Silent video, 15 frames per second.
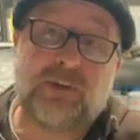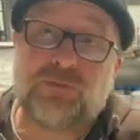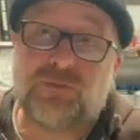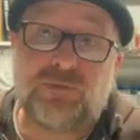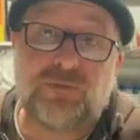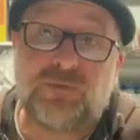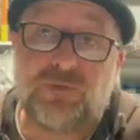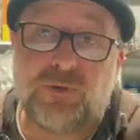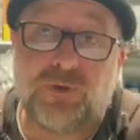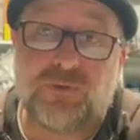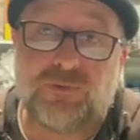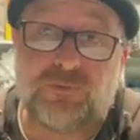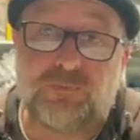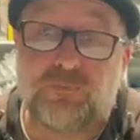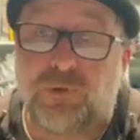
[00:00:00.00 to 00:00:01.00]
drew
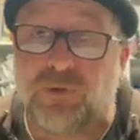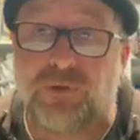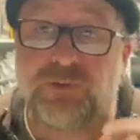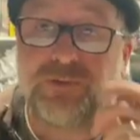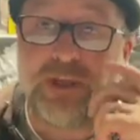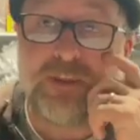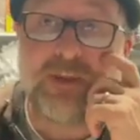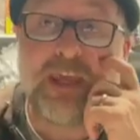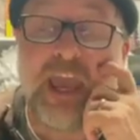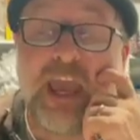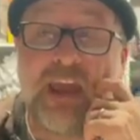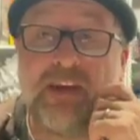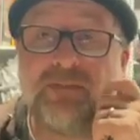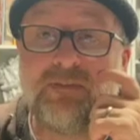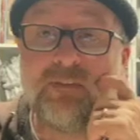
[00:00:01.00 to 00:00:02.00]
those bulls on the
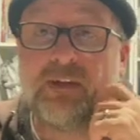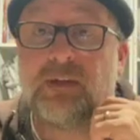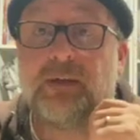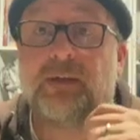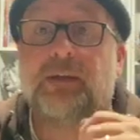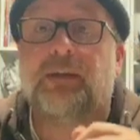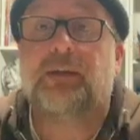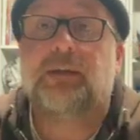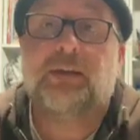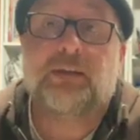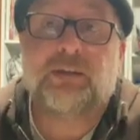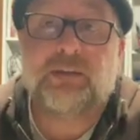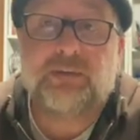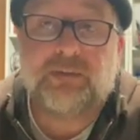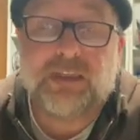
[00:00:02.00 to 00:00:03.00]
cave
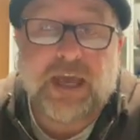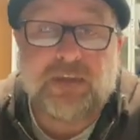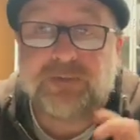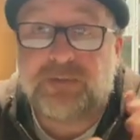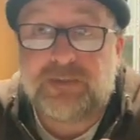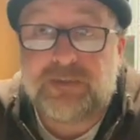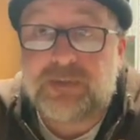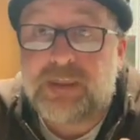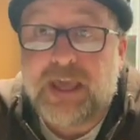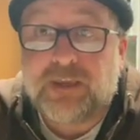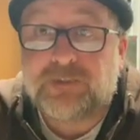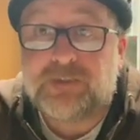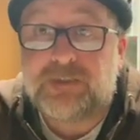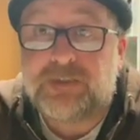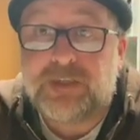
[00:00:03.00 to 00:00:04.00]
thousands and
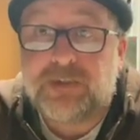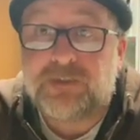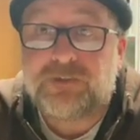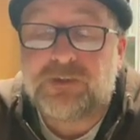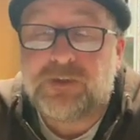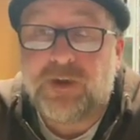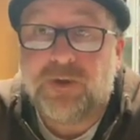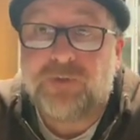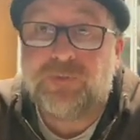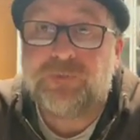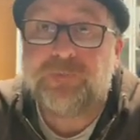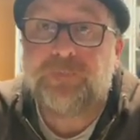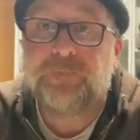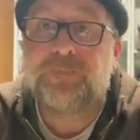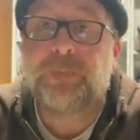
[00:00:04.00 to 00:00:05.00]
thousands of years ago,
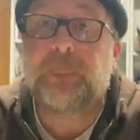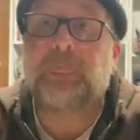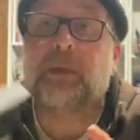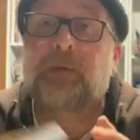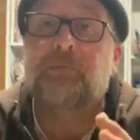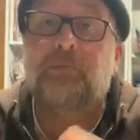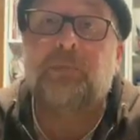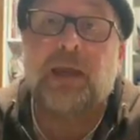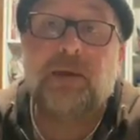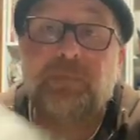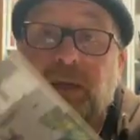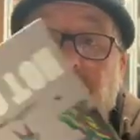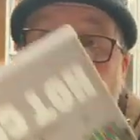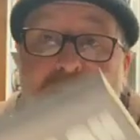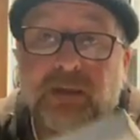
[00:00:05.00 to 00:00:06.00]

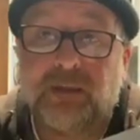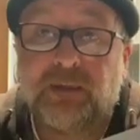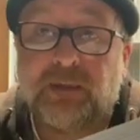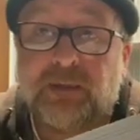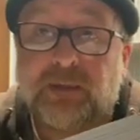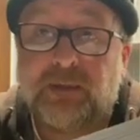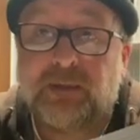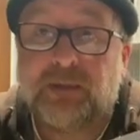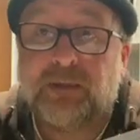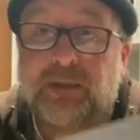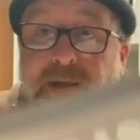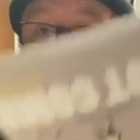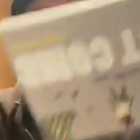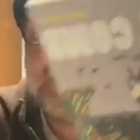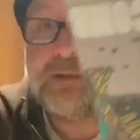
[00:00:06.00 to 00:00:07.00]
maybe
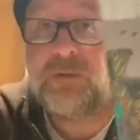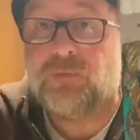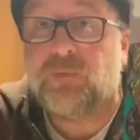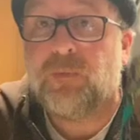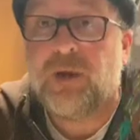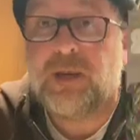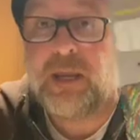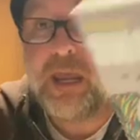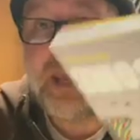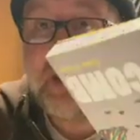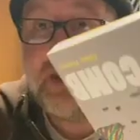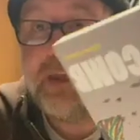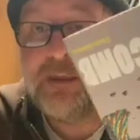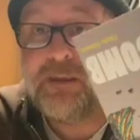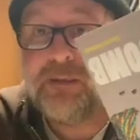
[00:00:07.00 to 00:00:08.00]
one
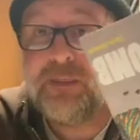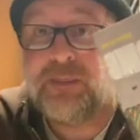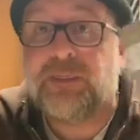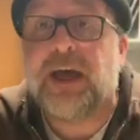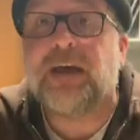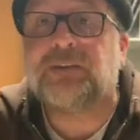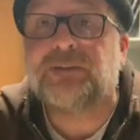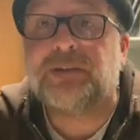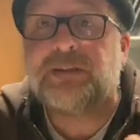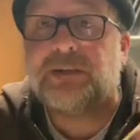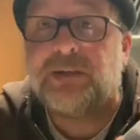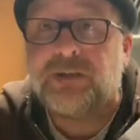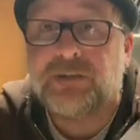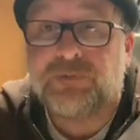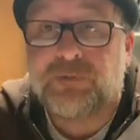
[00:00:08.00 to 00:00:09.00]
day, thousands of
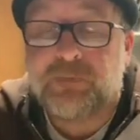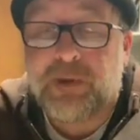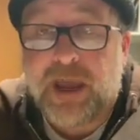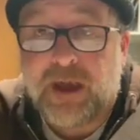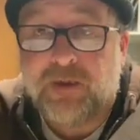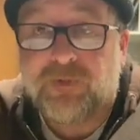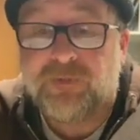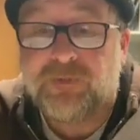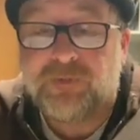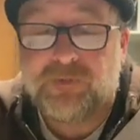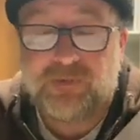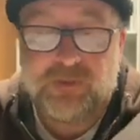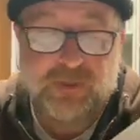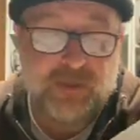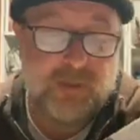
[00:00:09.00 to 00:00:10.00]
years from now,
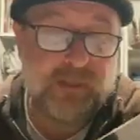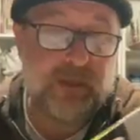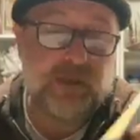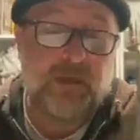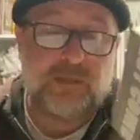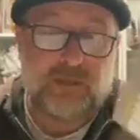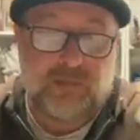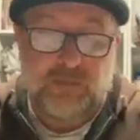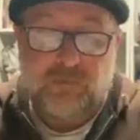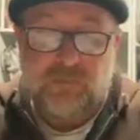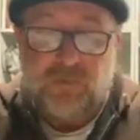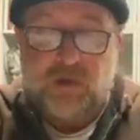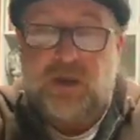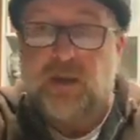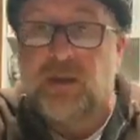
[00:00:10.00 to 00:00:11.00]

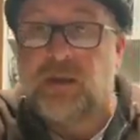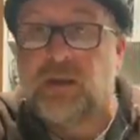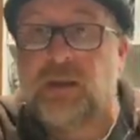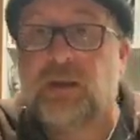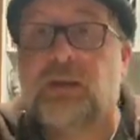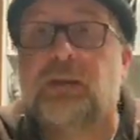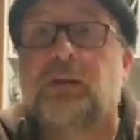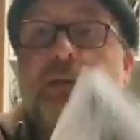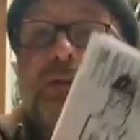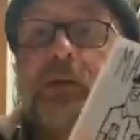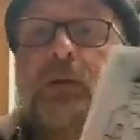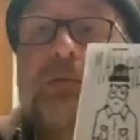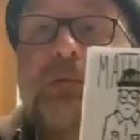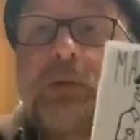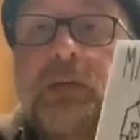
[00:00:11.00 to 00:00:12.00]
someone
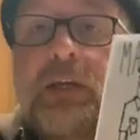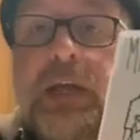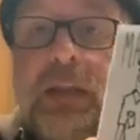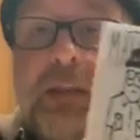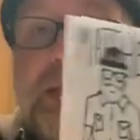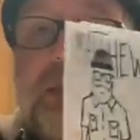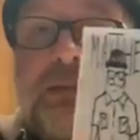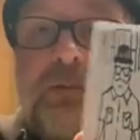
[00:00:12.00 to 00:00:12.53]
will look at this